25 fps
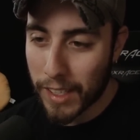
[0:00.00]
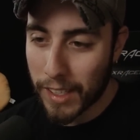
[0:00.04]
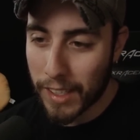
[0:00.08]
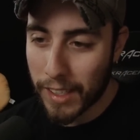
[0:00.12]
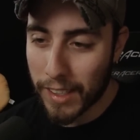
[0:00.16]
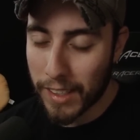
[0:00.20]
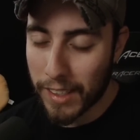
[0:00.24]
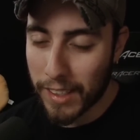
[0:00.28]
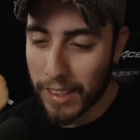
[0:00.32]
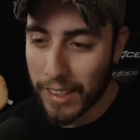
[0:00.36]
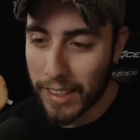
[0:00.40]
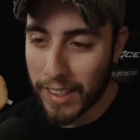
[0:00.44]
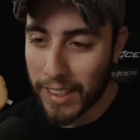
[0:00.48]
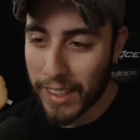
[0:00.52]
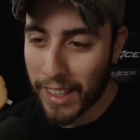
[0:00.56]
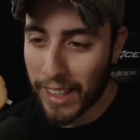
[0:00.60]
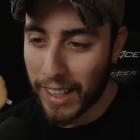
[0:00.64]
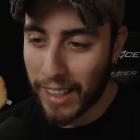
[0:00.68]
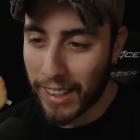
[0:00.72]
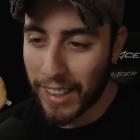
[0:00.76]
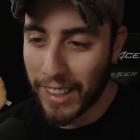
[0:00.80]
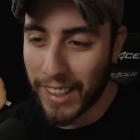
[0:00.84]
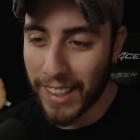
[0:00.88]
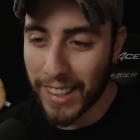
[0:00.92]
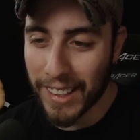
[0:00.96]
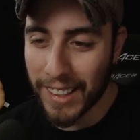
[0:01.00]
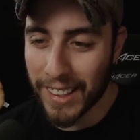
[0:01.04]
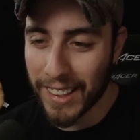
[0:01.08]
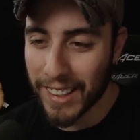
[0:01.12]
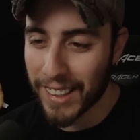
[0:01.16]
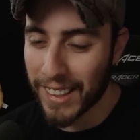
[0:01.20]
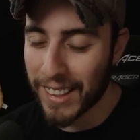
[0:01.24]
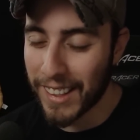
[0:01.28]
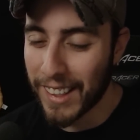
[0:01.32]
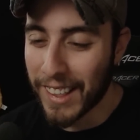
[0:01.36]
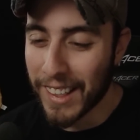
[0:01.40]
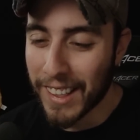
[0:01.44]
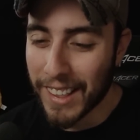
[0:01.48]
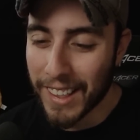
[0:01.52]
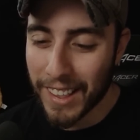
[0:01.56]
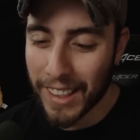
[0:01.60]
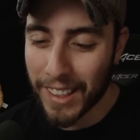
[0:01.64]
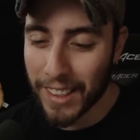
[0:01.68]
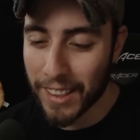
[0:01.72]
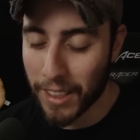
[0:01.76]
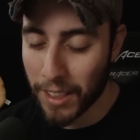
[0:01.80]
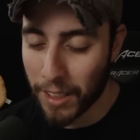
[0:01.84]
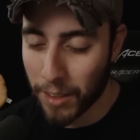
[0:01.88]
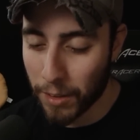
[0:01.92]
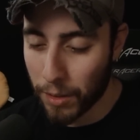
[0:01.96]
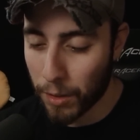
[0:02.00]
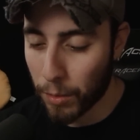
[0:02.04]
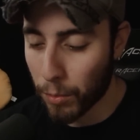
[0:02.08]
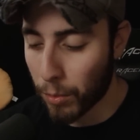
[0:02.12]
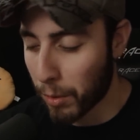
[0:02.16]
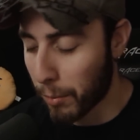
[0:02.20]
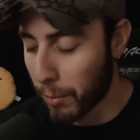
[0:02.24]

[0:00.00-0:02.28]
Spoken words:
Yeah. In one of my